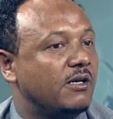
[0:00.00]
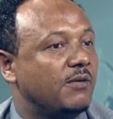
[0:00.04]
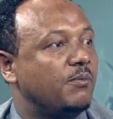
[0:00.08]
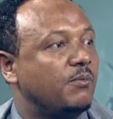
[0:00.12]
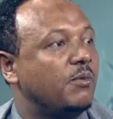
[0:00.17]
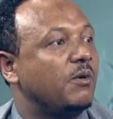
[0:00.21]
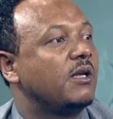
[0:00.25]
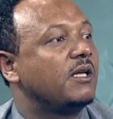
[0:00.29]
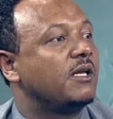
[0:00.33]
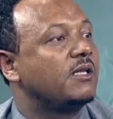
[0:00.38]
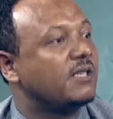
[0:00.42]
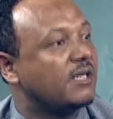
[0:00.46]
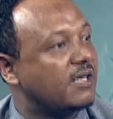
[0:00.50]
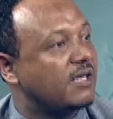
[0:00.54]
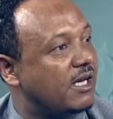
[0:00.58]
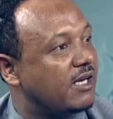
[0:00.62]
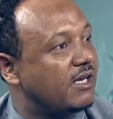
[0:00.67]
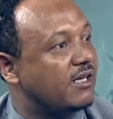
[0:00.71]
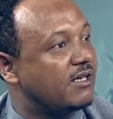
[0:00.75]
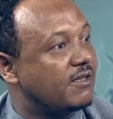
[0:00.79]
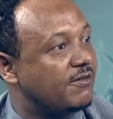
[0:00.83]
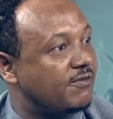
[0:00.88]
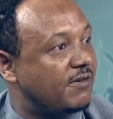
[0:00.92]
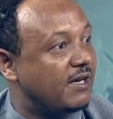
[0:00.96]
political
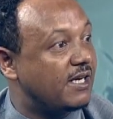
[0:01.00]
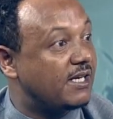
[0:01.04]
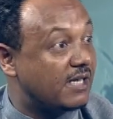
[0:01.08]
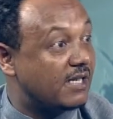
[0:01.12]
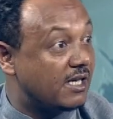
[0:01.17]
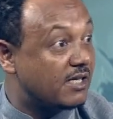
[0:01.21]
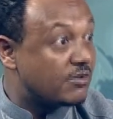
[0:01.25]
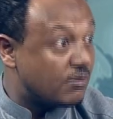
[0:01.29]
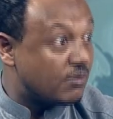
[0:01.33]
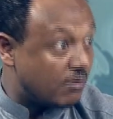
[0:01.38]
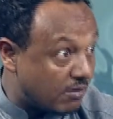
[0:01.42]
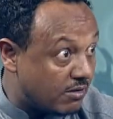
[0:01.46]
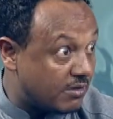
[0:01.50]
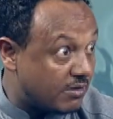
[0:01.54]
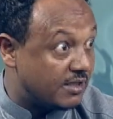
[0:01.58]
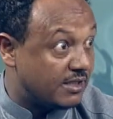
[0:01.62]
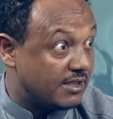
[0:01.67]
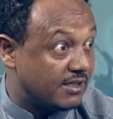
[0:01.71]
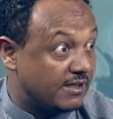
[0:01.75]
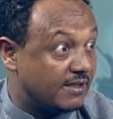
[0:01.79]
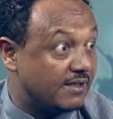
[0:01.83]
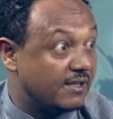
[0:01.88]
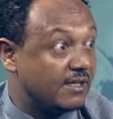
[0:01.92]
and finance order.